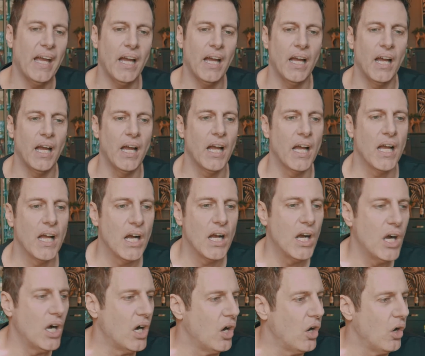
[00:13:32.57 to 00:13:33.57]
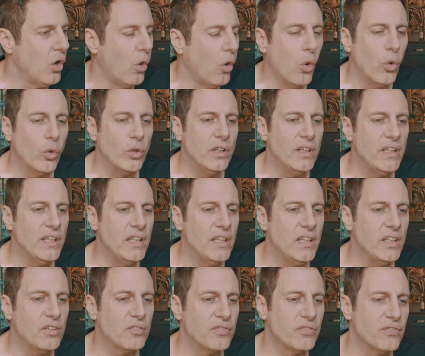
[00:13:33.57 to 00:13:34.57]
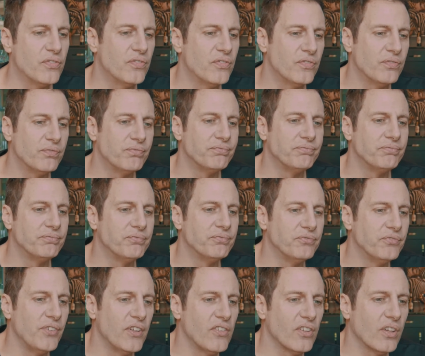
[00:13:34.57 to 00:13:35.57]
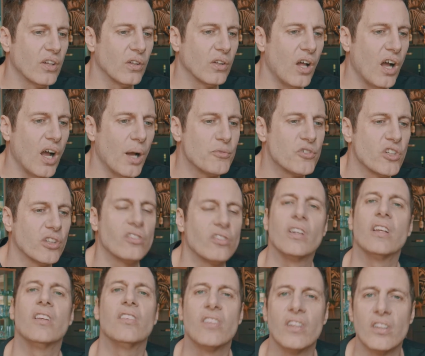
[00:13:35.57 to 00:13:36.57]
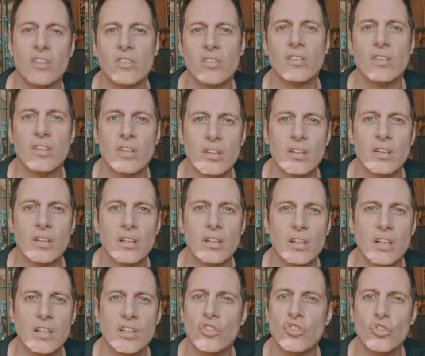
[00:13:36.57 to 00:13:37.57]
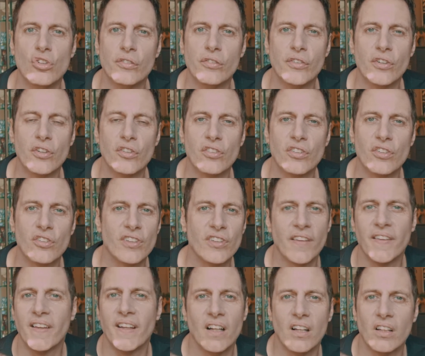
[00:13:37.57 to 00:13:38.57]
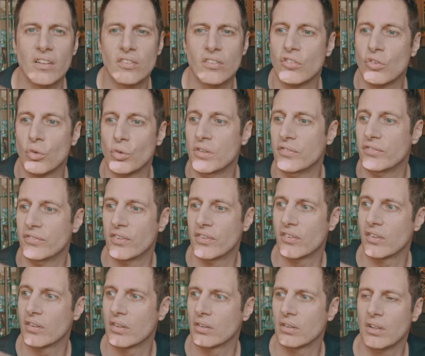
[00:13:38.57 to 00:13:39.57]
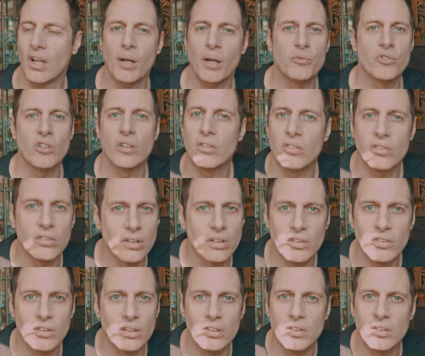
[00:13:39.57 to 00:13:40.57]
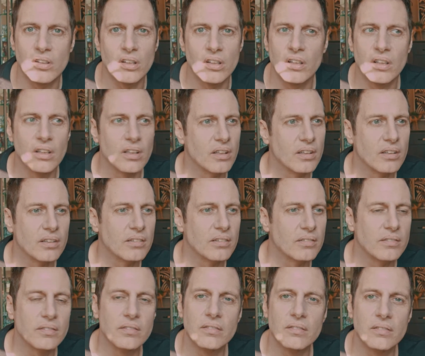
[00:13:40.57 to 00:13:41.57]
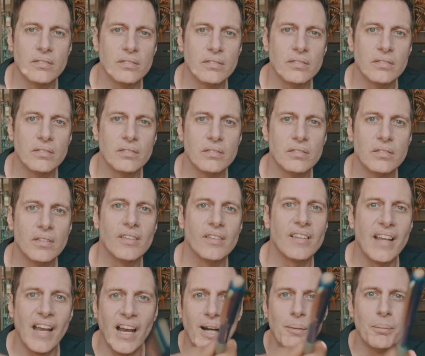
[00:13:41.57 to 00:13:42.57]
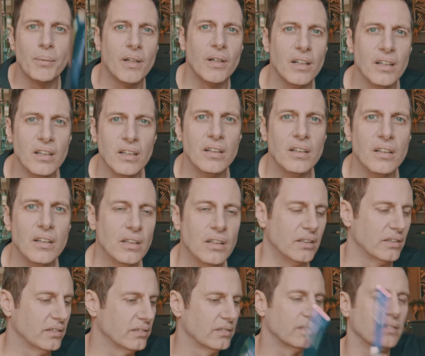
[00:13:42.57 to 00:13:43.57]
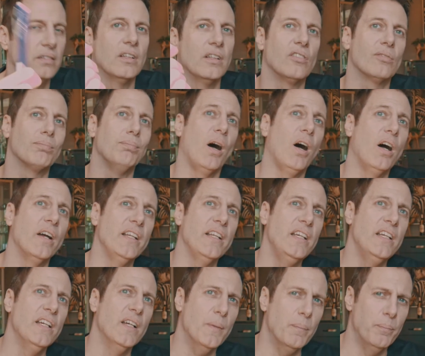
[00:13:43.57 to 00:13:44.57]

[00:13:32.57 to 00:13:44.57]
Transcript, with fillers: uh, only physical objects exist in this universe. There's nothing else. There's only physical objects exist. This camera, this body,